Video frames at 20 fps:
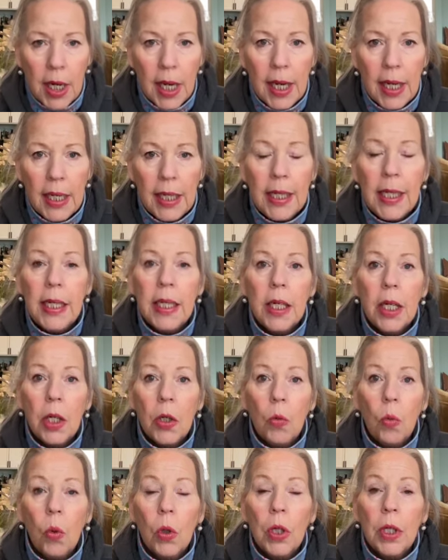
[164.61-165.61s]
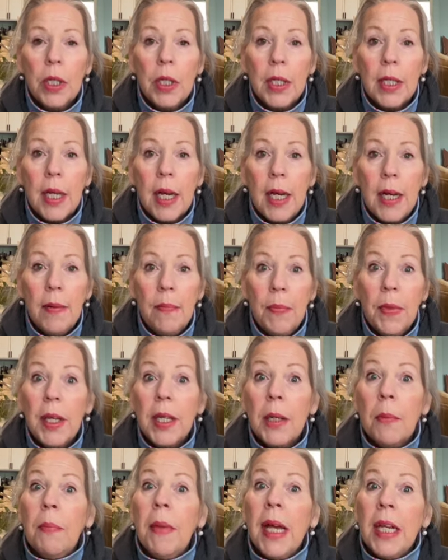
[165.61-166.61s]
I needed was the
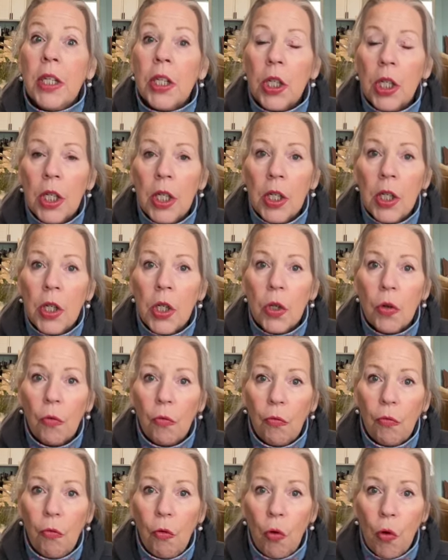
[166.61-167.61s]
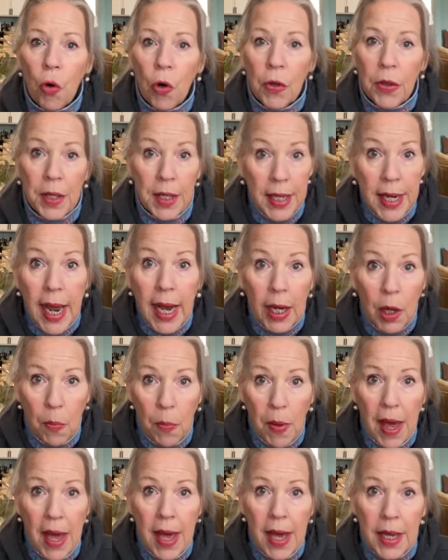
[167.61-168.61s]
dimensions for the
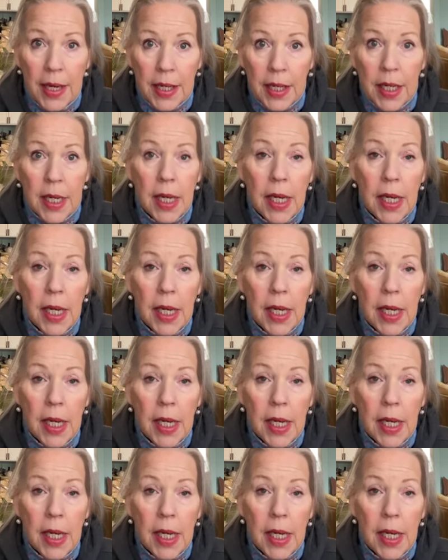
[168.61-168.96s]
neckband.